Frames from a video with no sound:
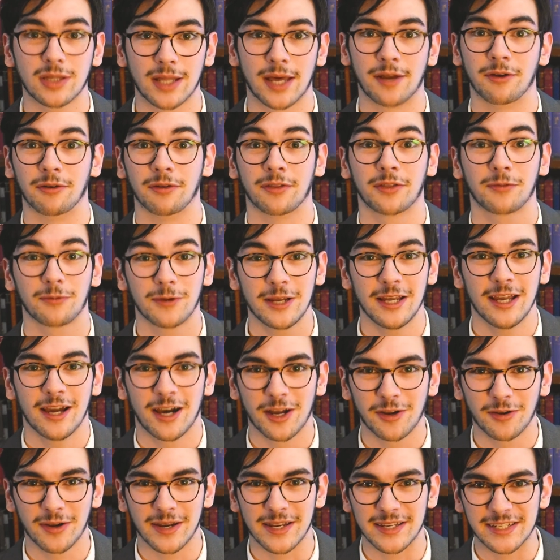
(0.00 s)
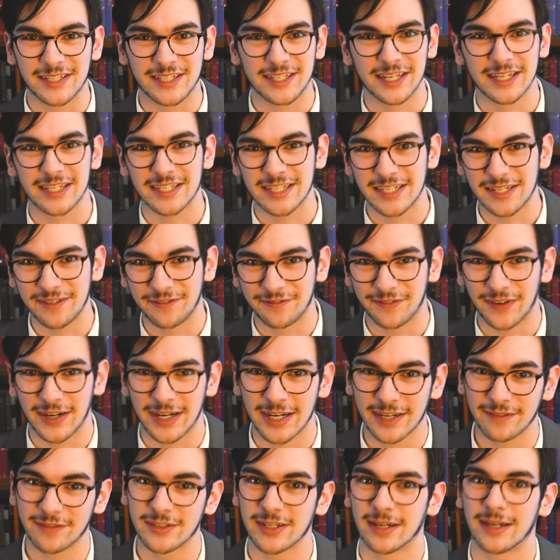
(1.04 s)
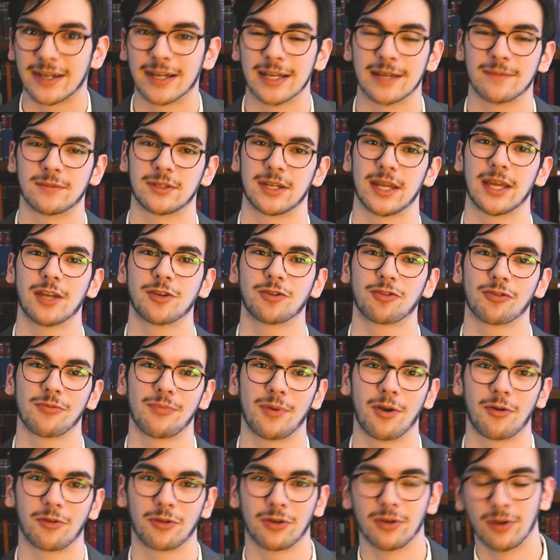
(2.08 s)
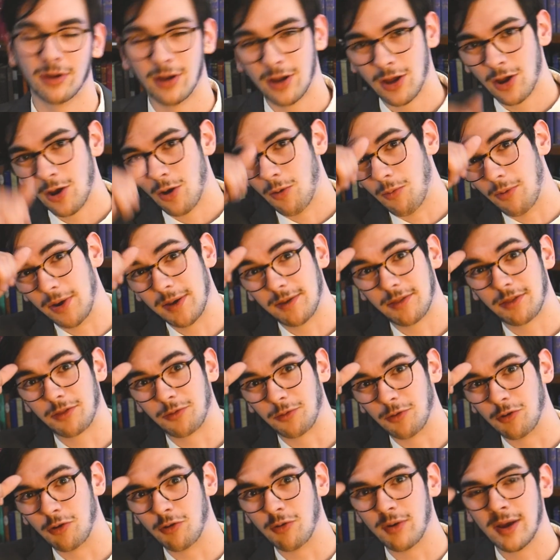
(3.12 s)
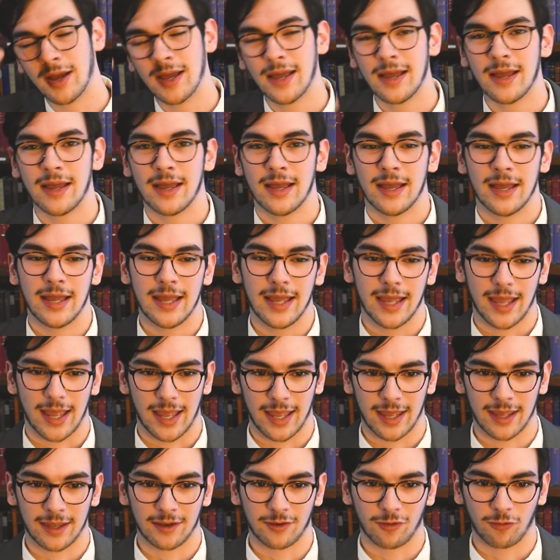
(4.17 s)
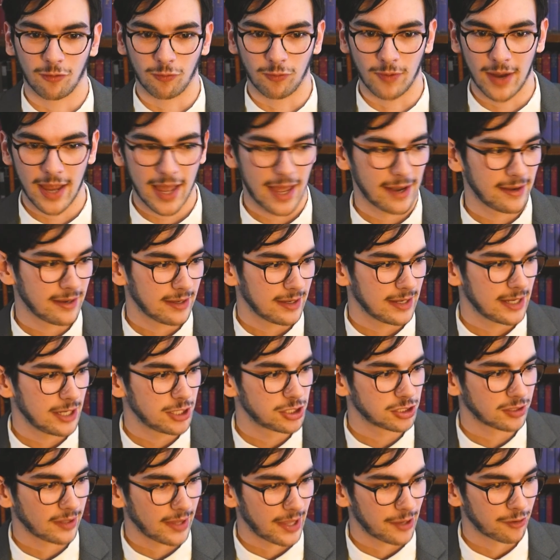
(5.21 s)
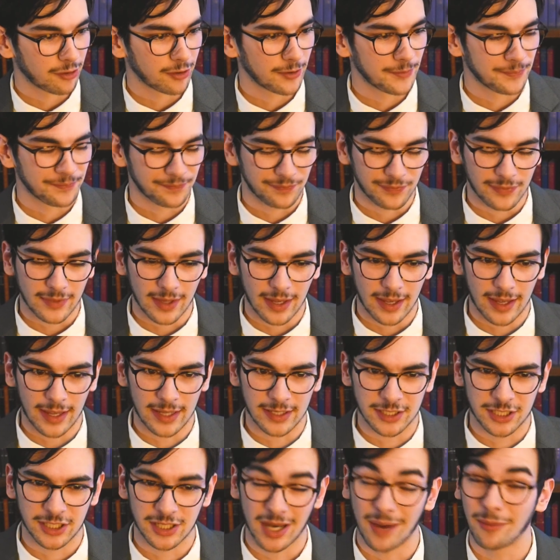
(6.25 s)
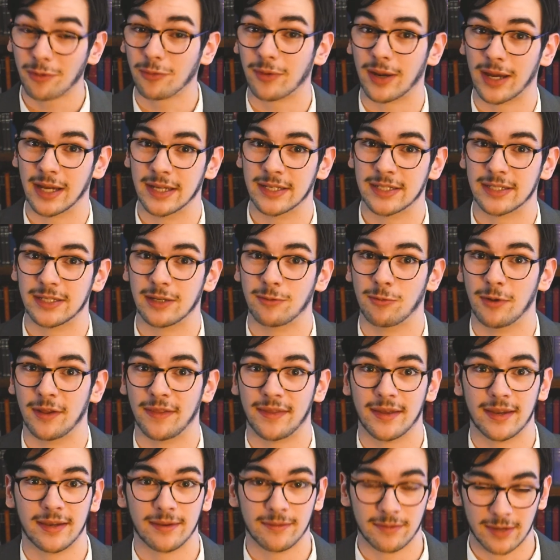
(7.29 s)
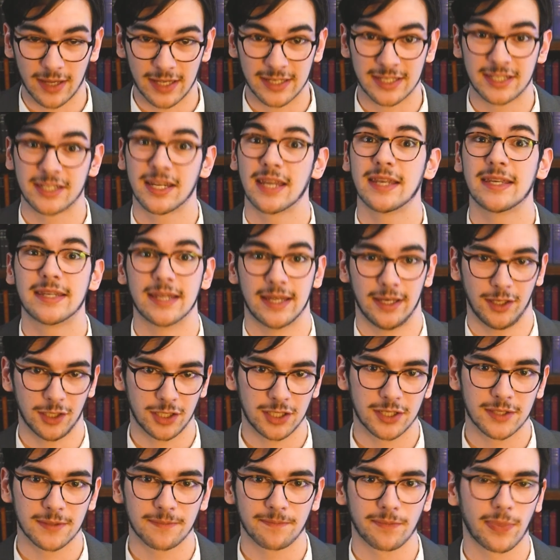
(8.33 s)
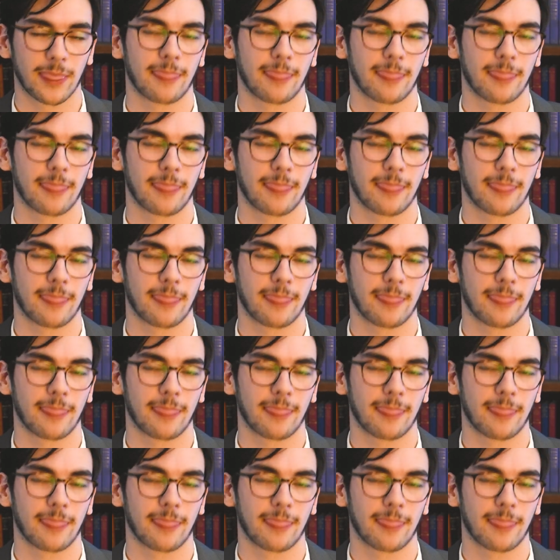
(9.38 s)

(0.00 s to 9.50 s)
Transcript: letter, 365 times, Andrew Boner went through and read each letter and summarized it within a sentence,